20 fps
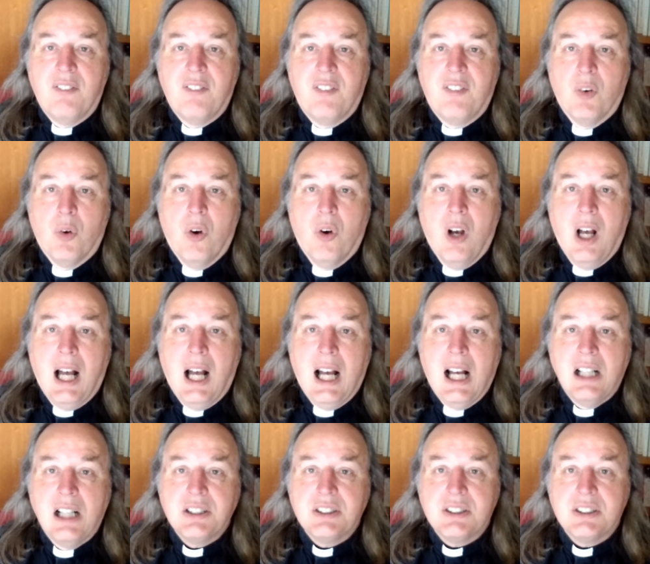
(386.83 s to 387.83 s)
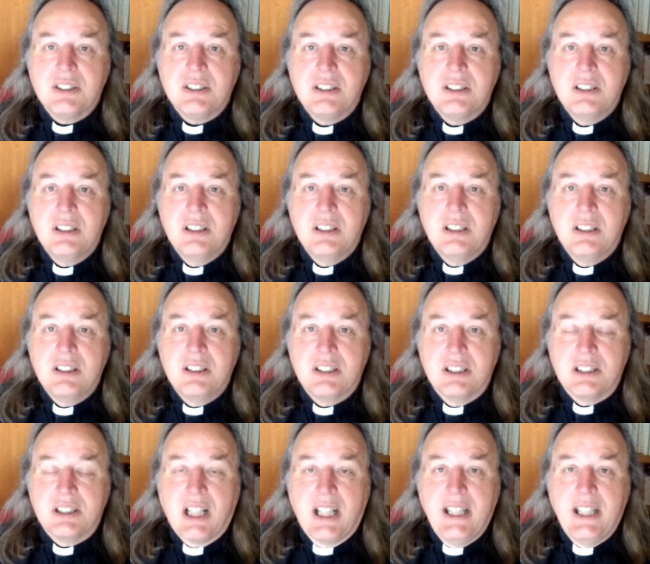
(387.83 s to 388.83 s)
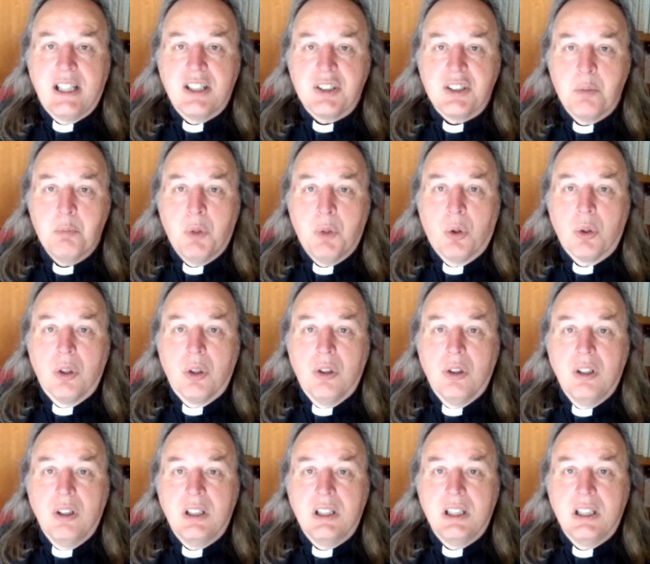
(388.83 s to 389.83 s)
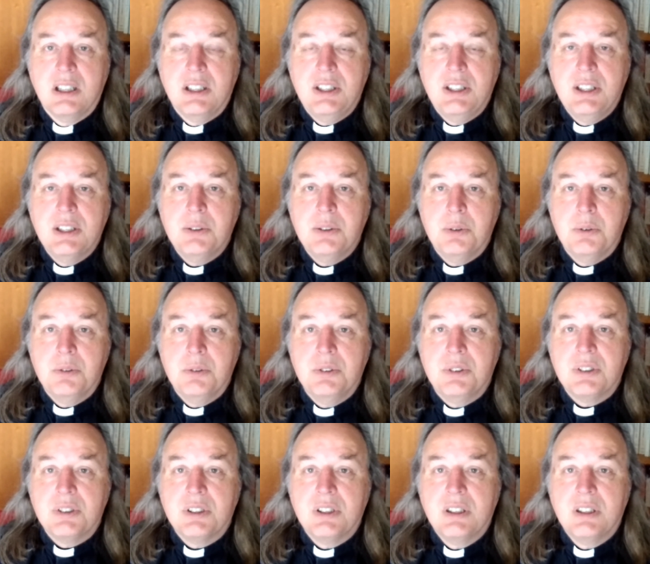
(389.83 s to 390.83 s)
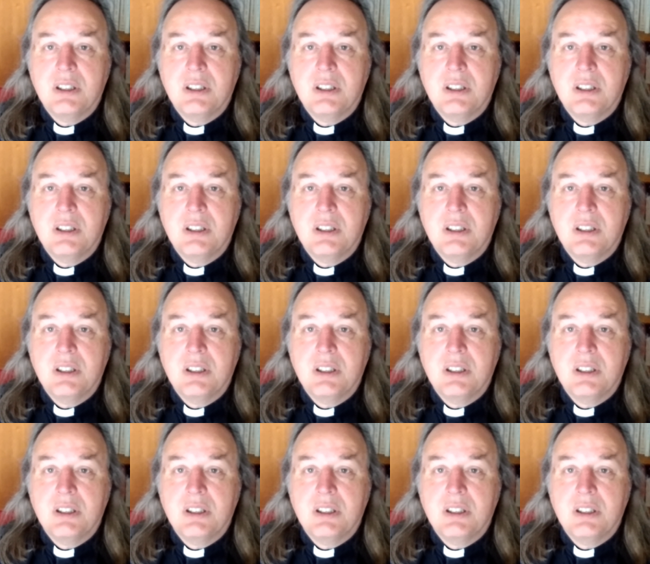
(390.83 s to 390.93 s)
for us to take as a model and use.